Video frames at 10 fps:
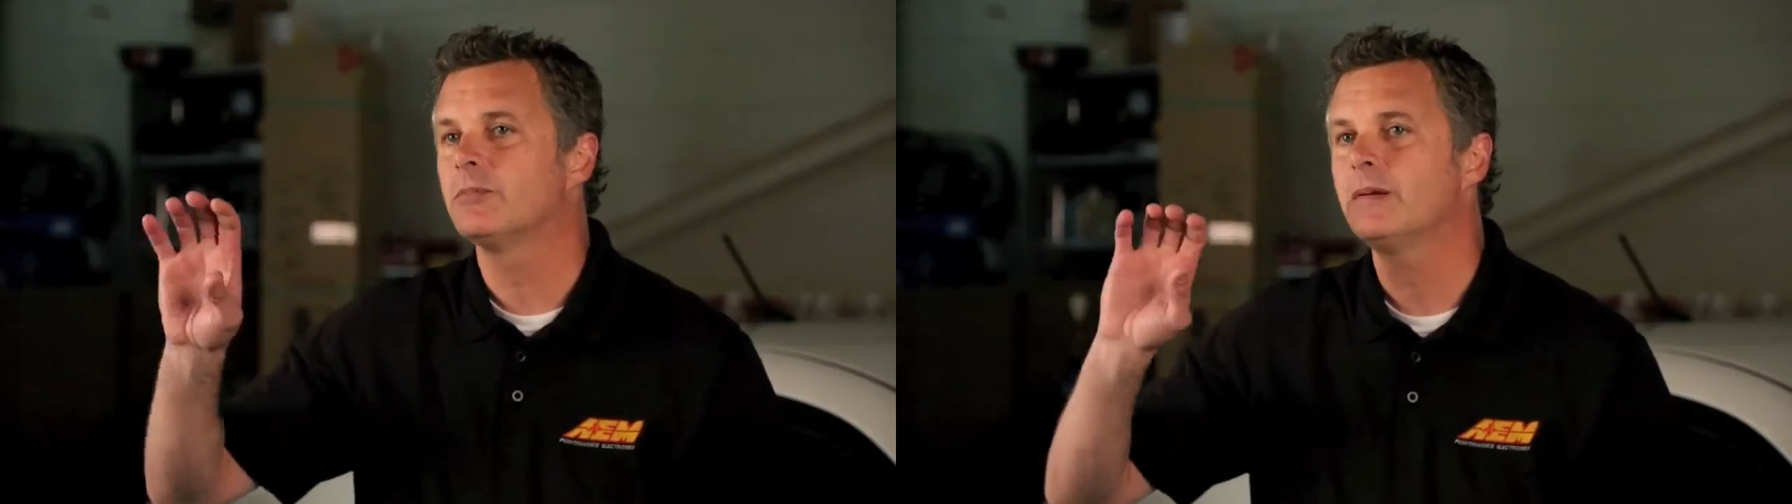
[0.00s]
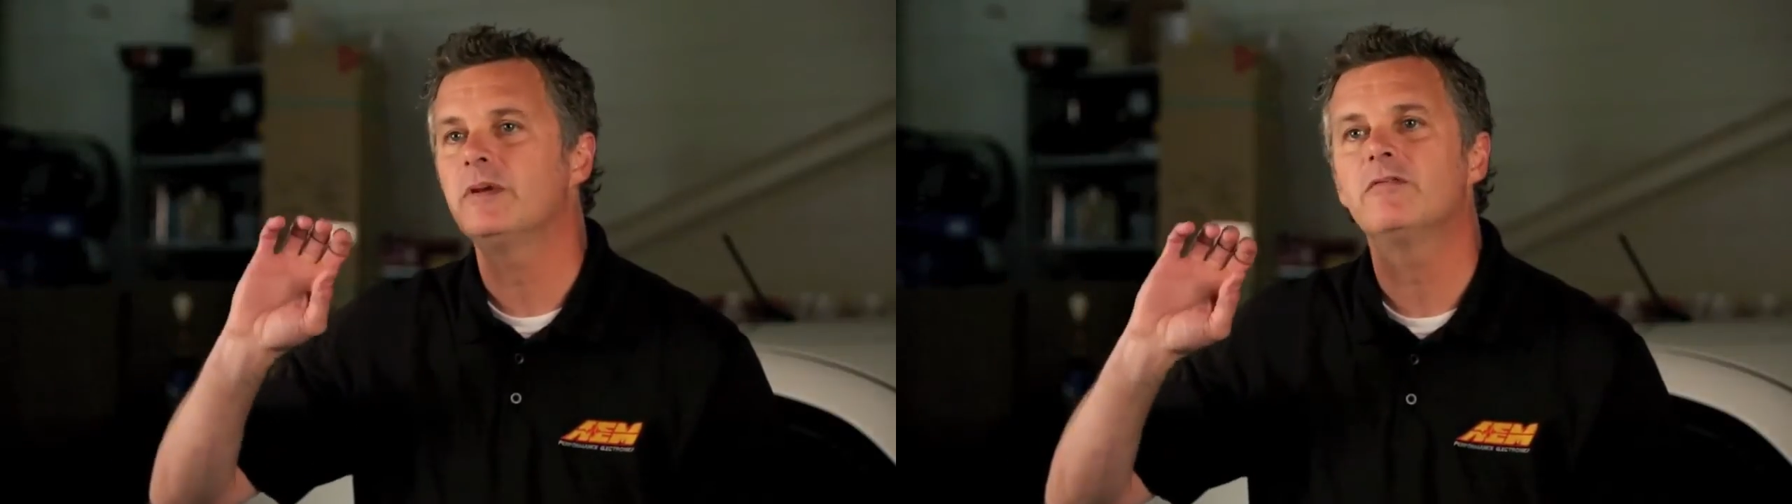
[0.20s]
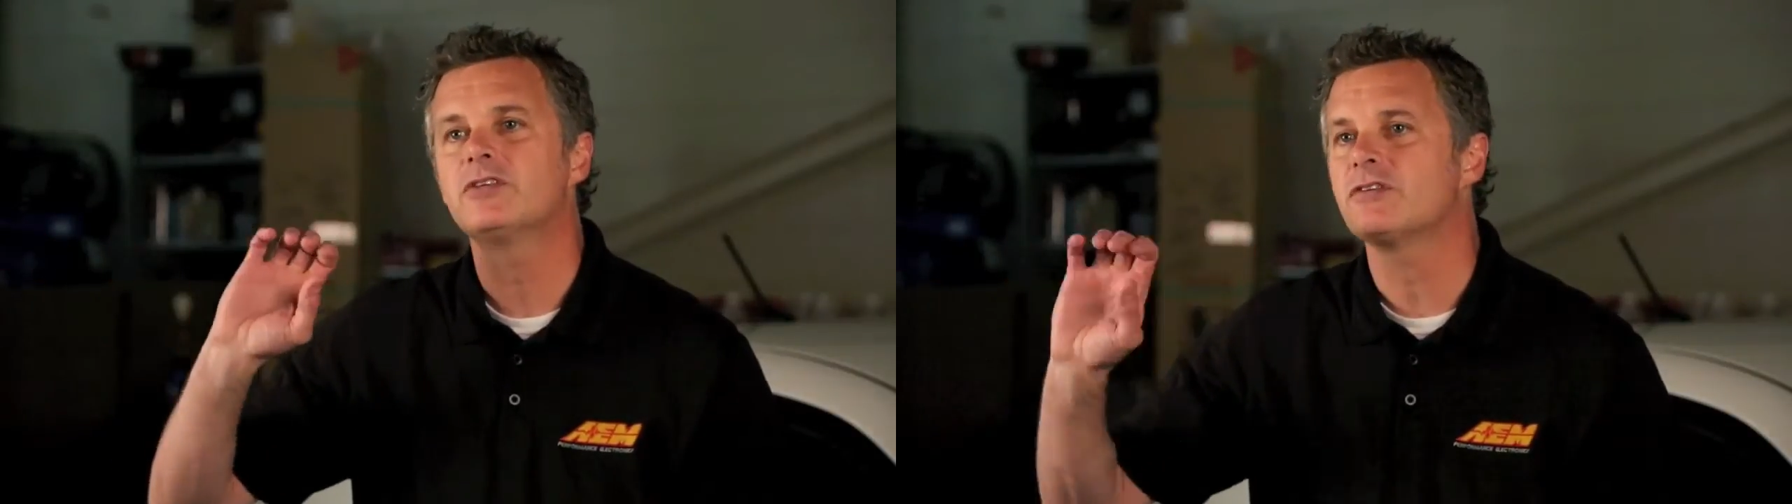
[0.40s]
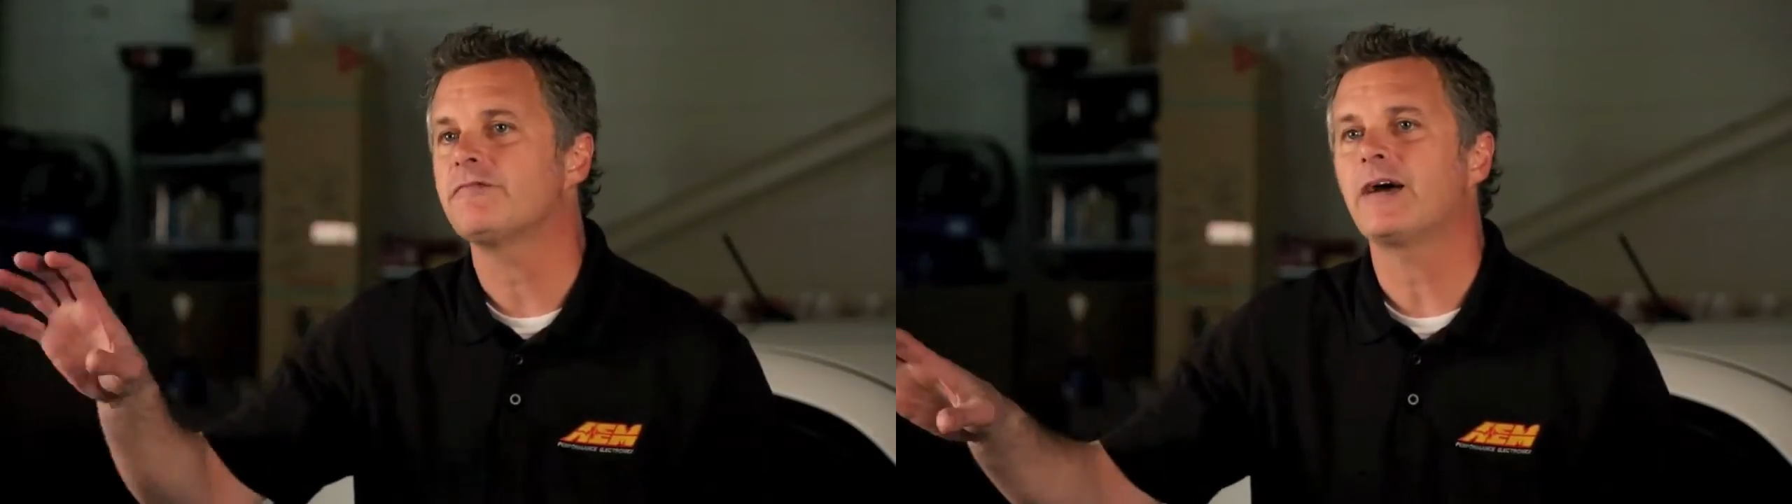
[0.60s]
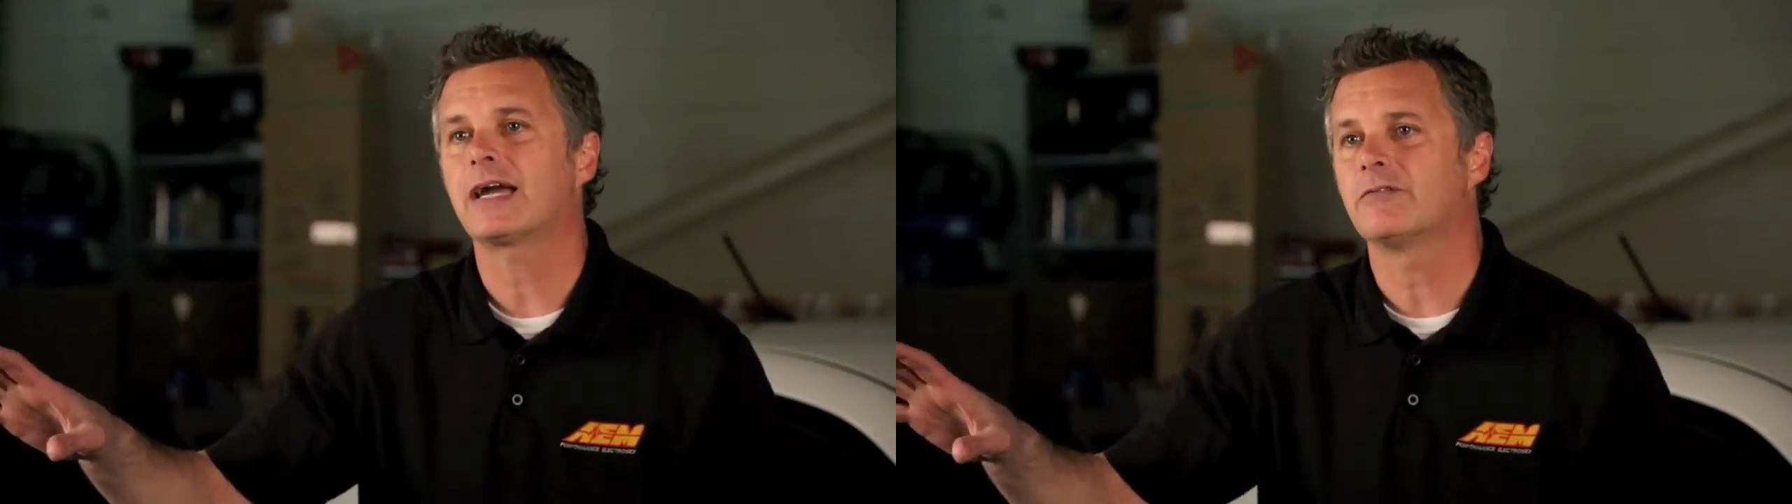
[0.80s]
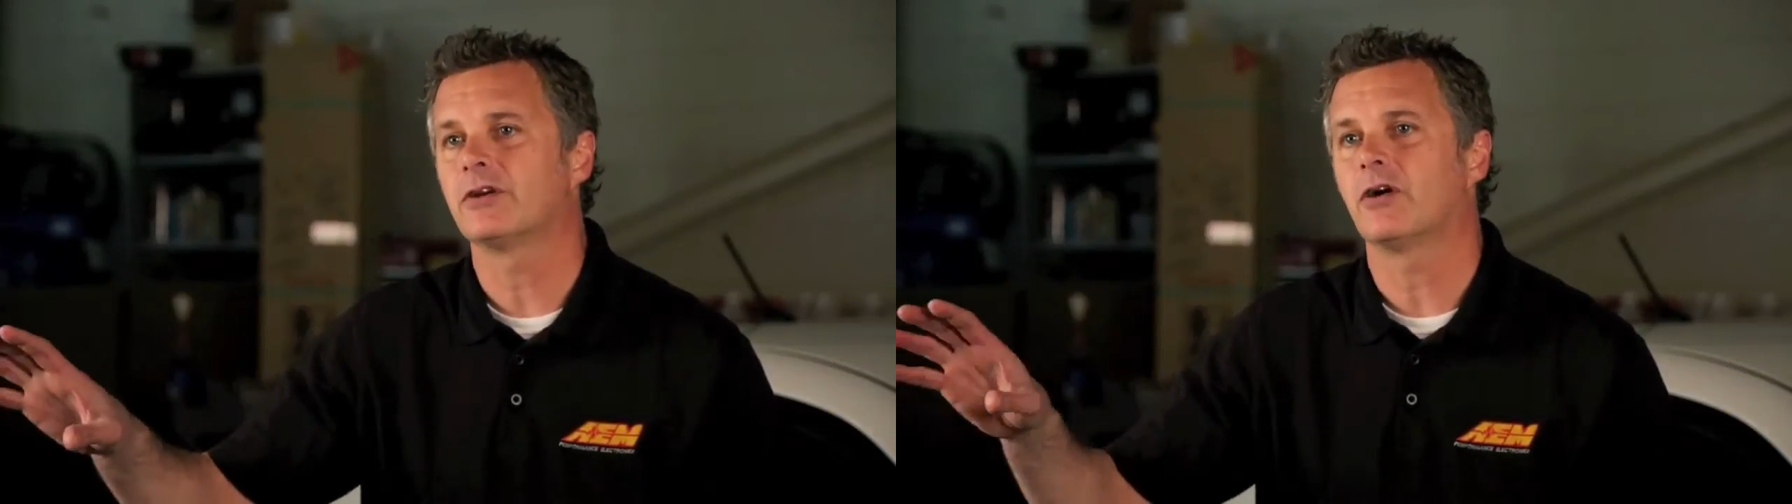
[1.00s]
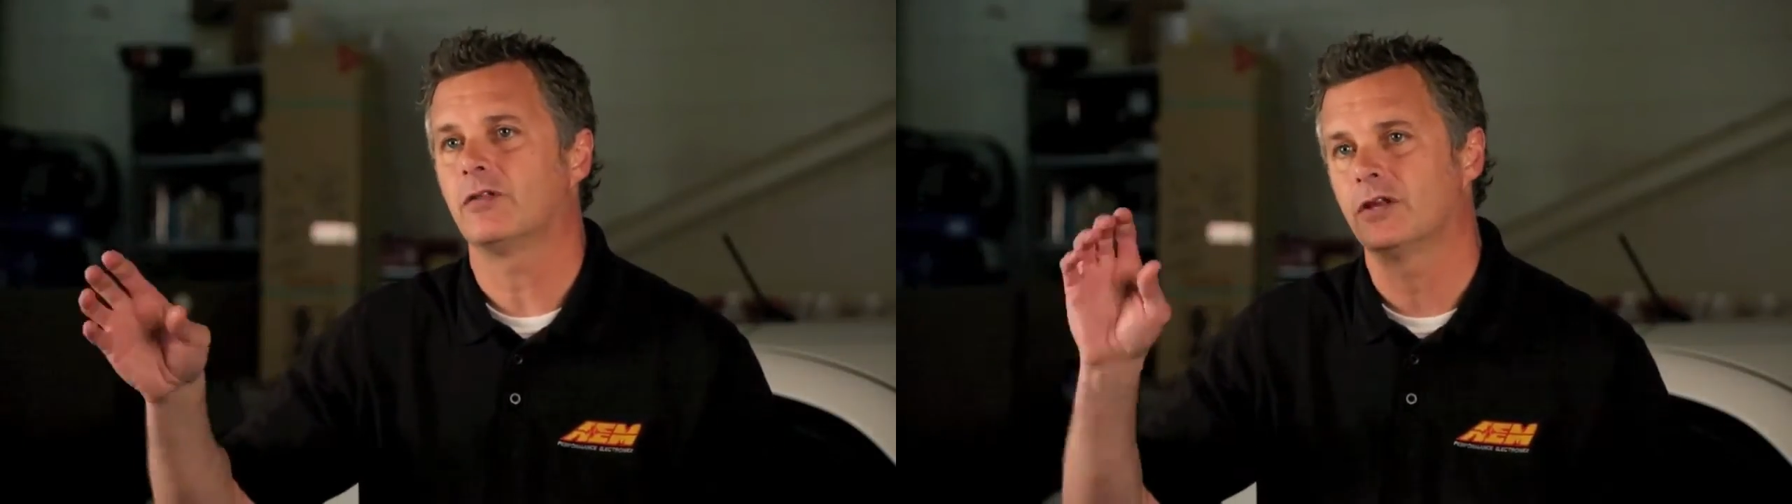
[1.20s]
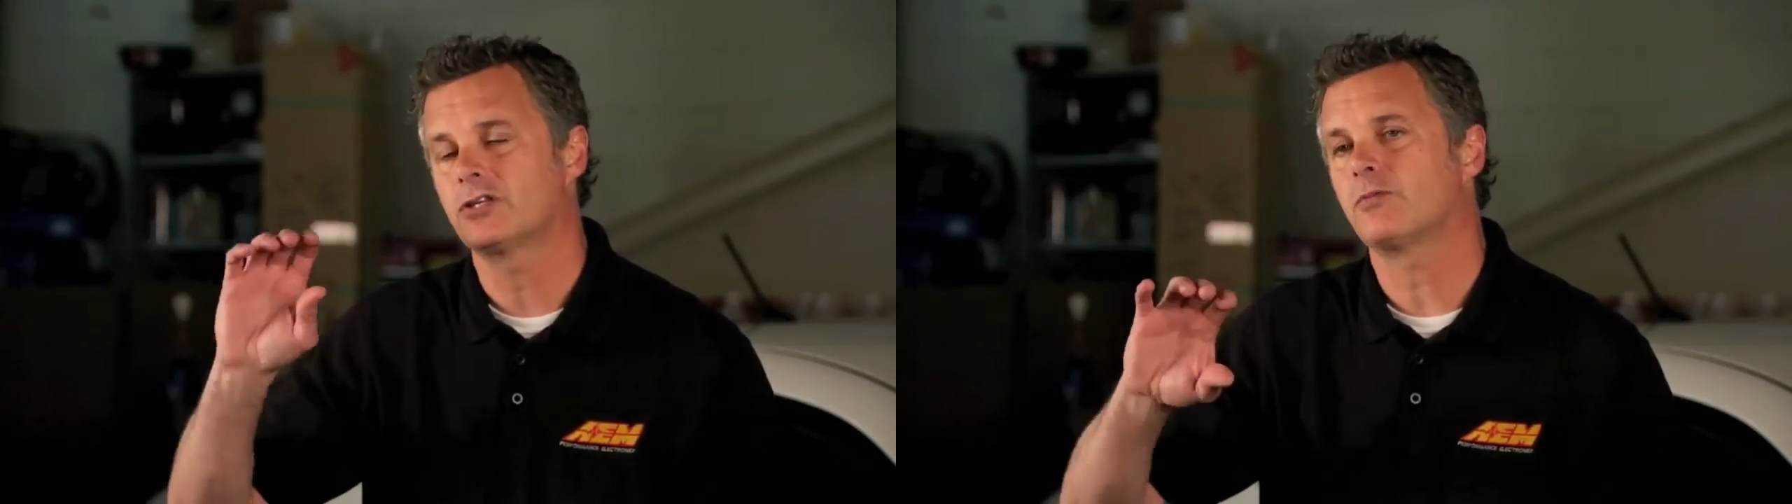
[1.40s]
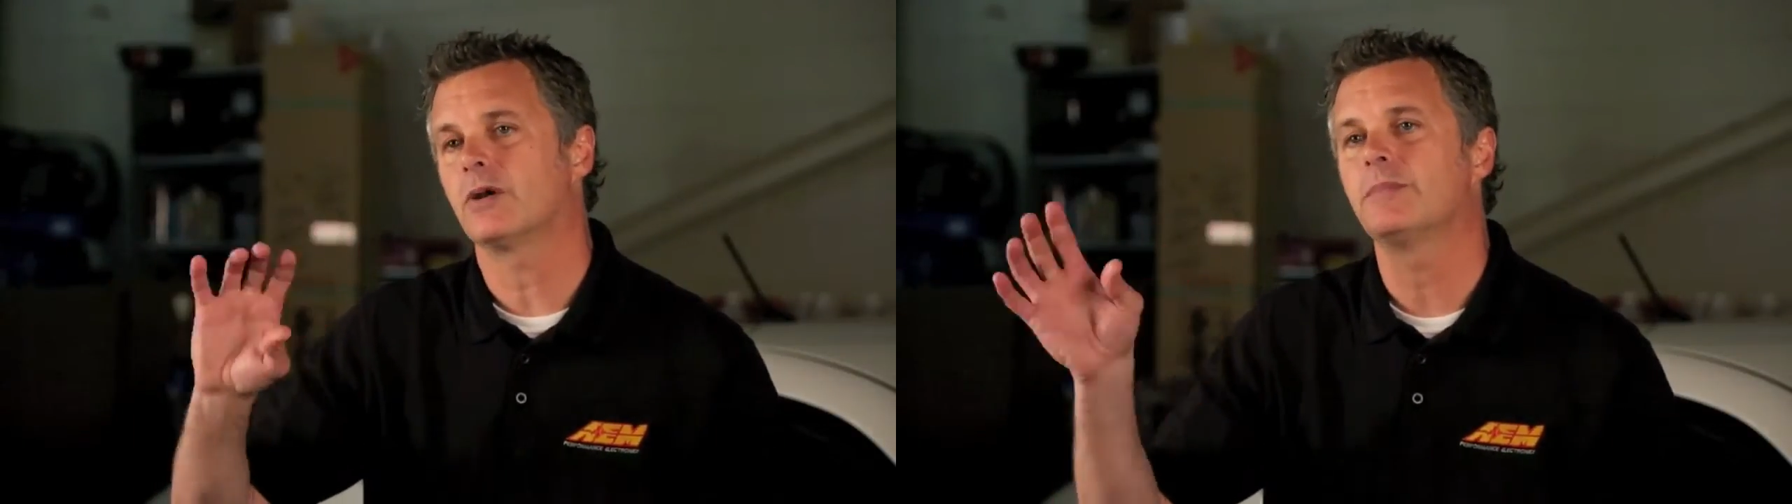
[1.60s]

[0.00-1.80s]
or maybe even it's a factory car and they just want